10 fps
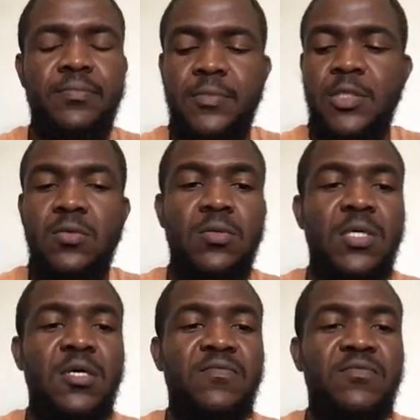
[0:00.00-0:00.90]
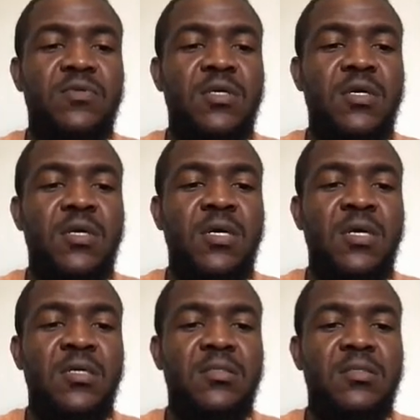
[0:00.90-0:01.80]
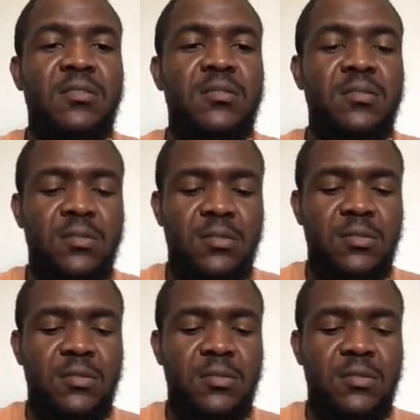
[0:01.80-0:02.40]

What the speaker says: I have to cut this,